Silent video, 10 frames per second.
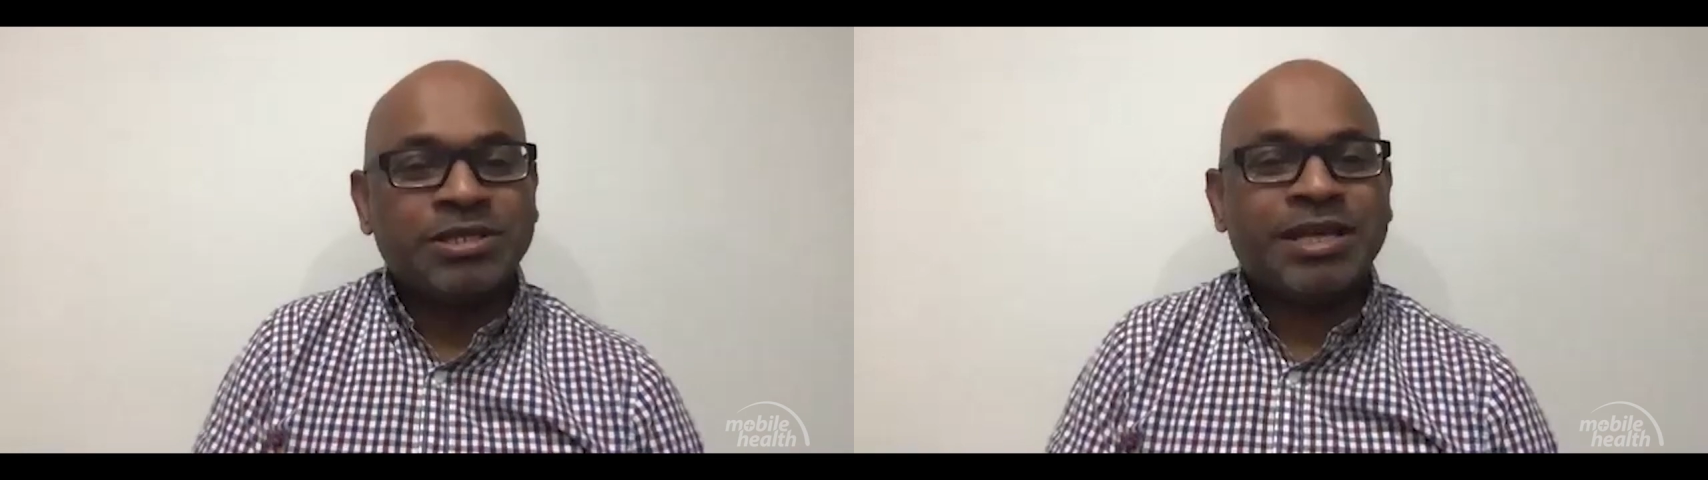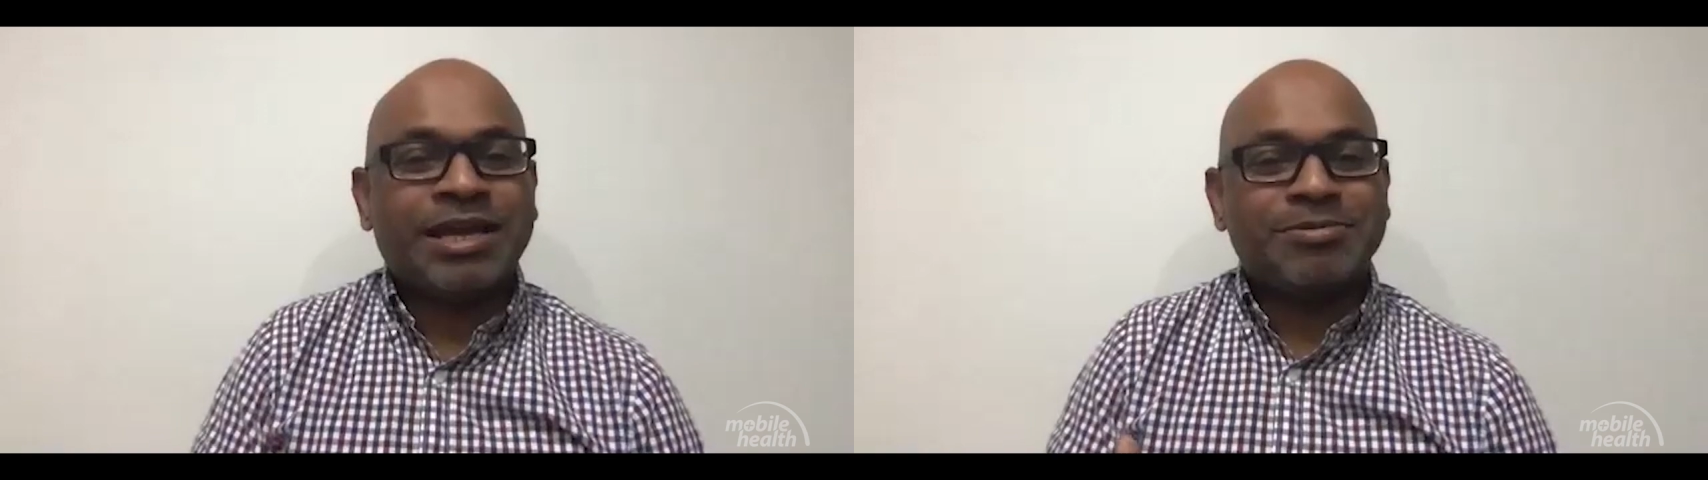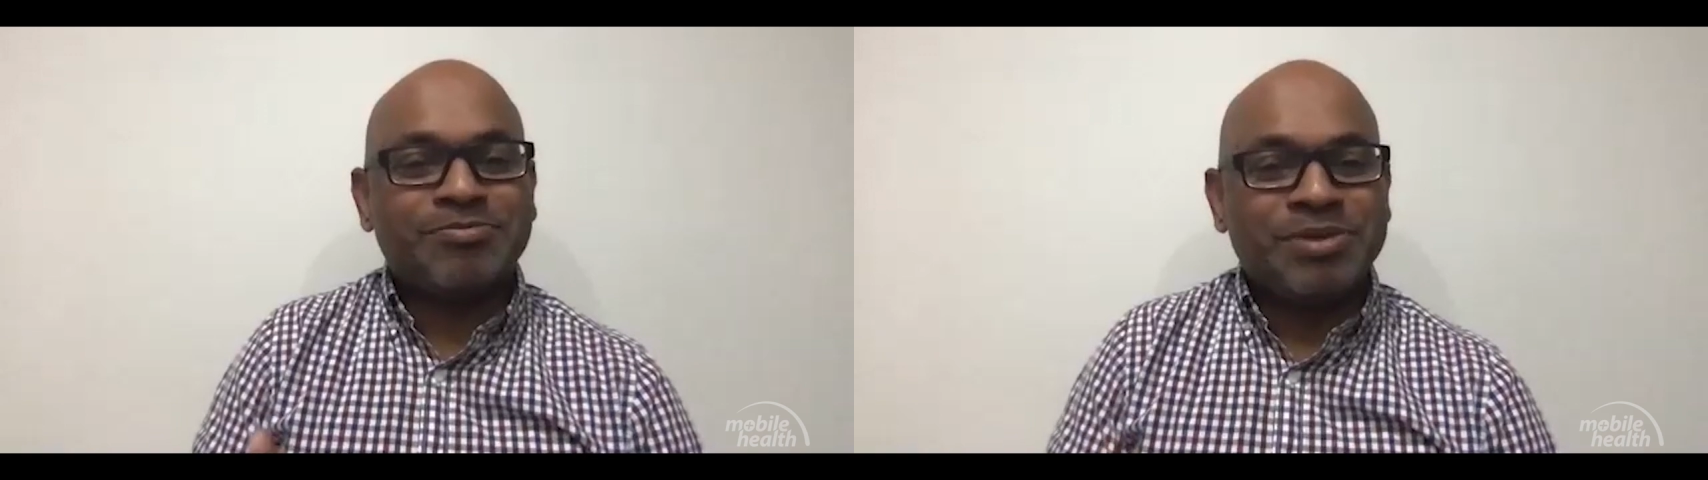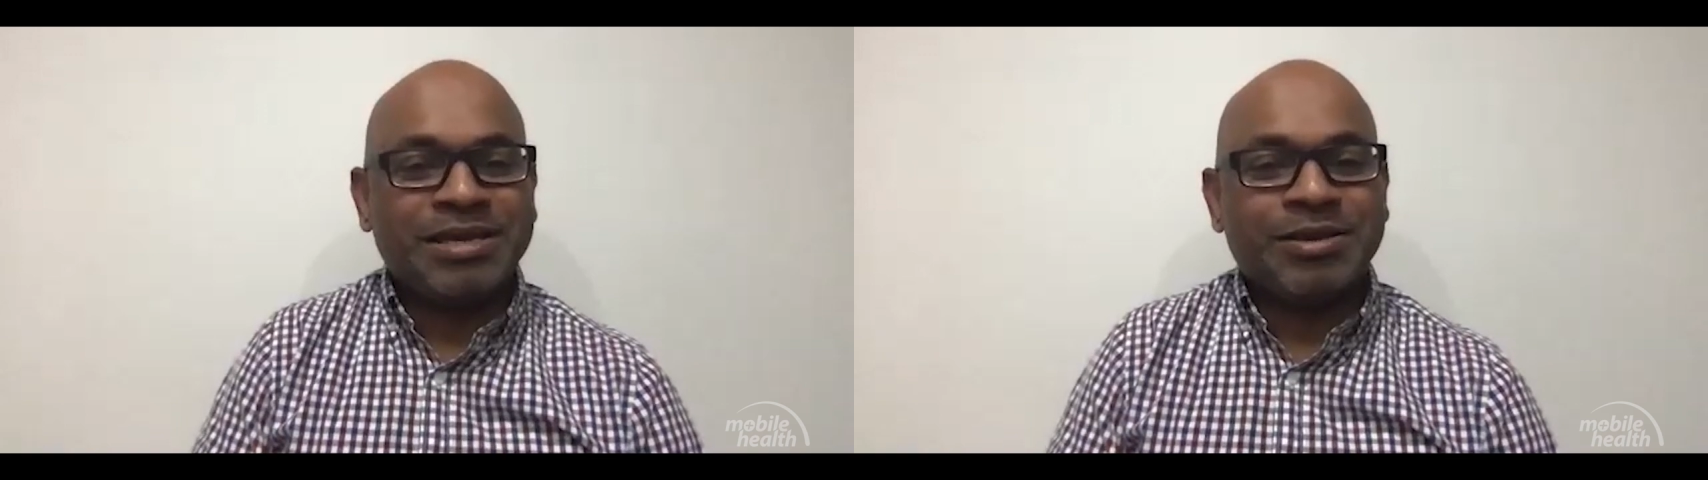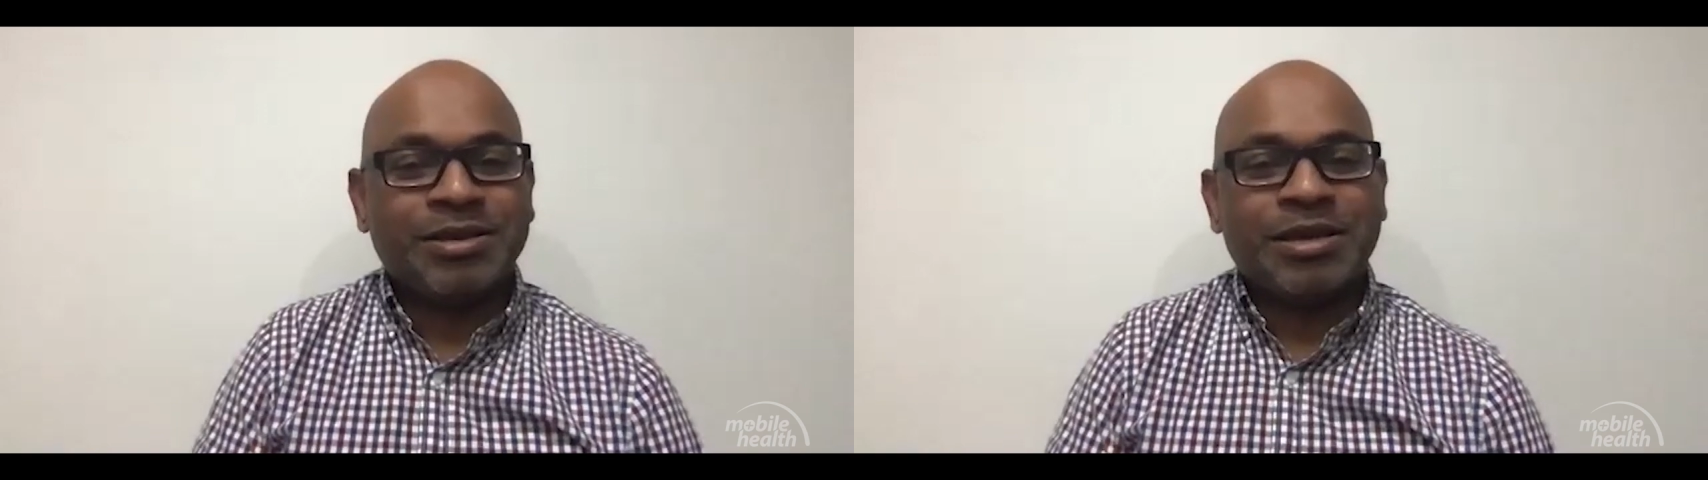
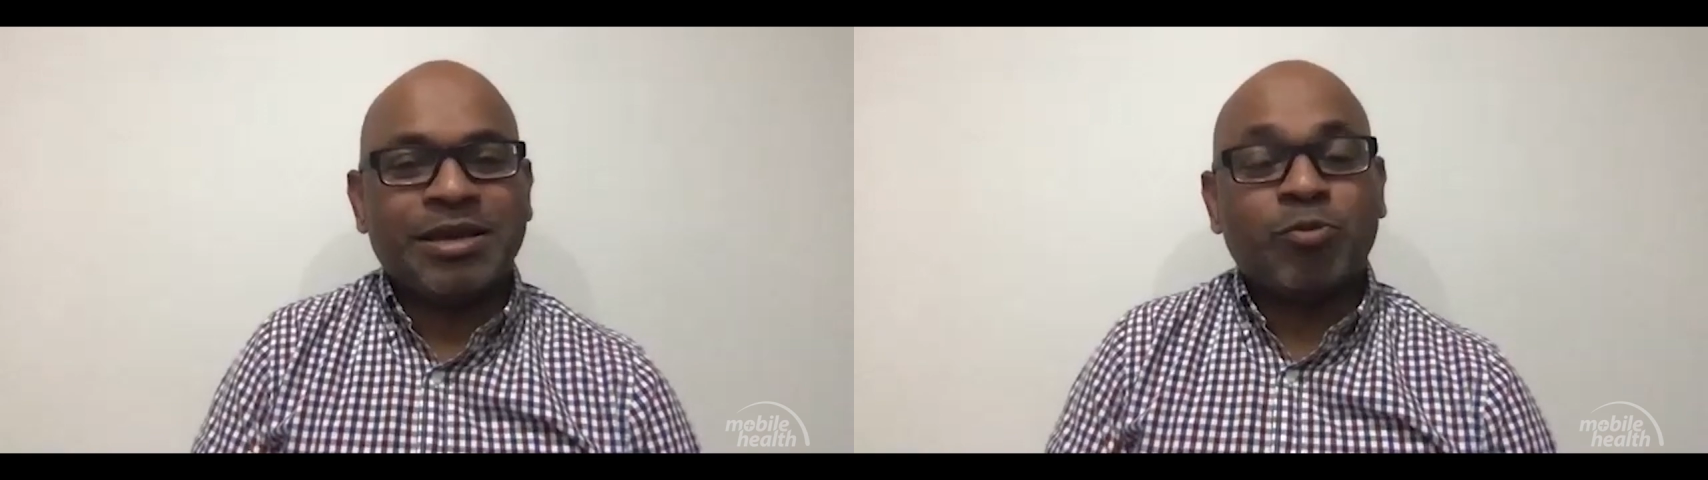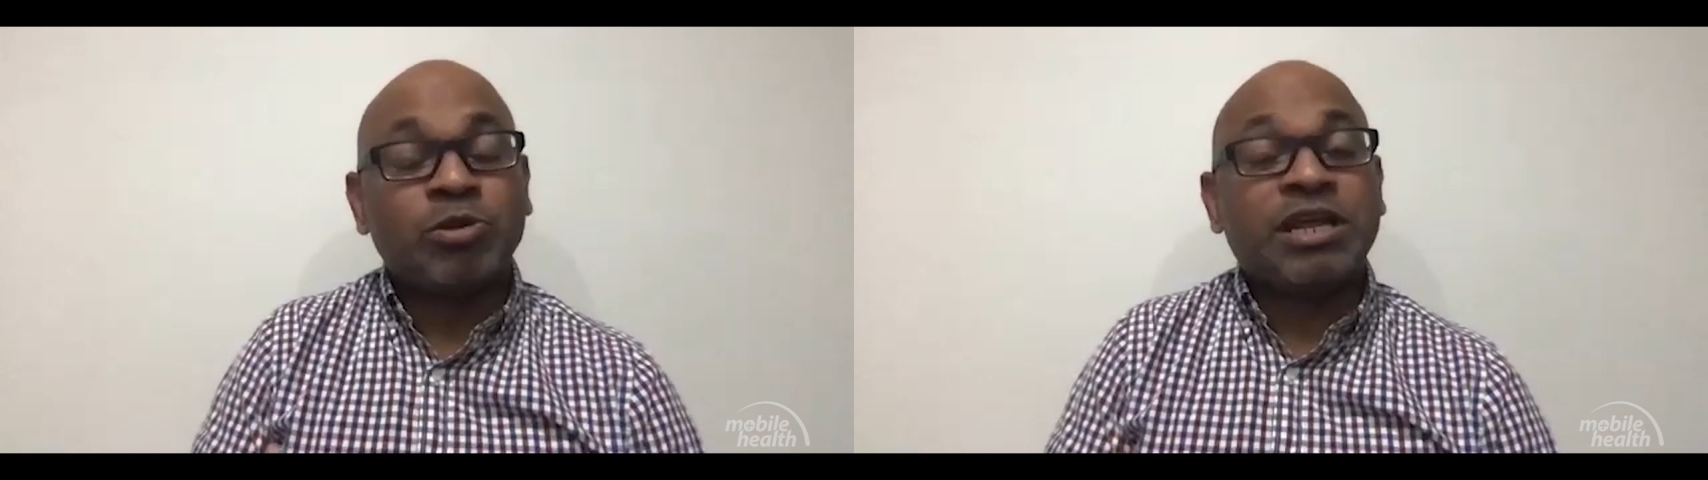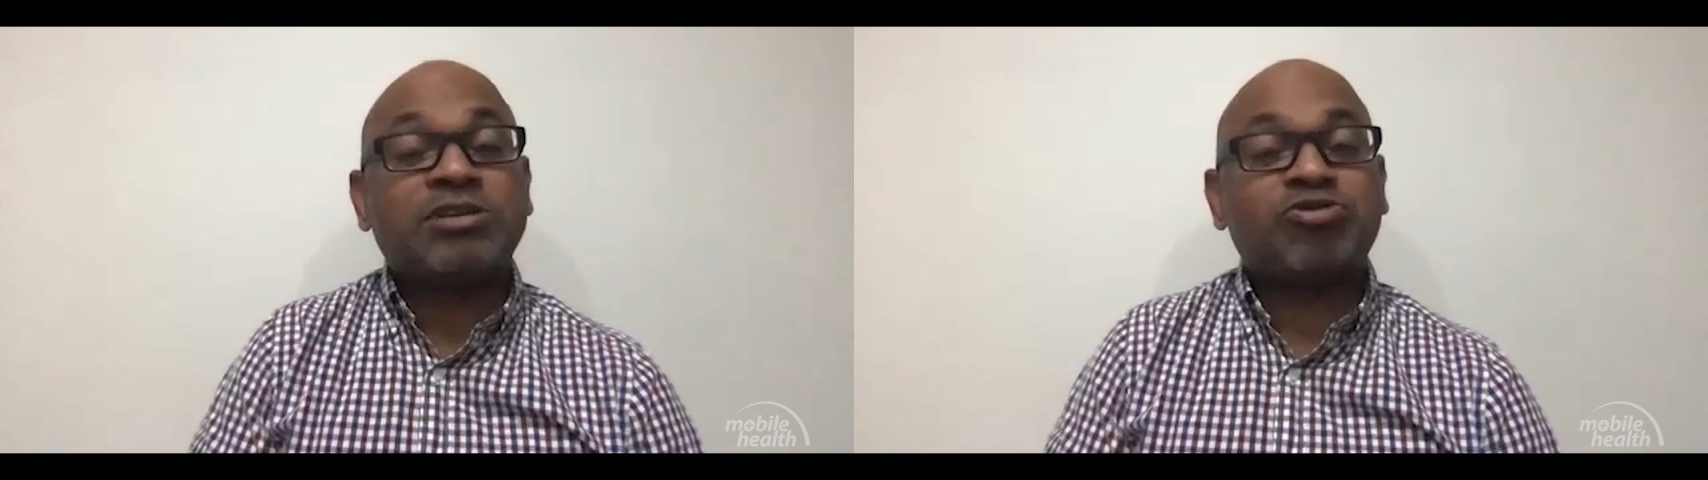that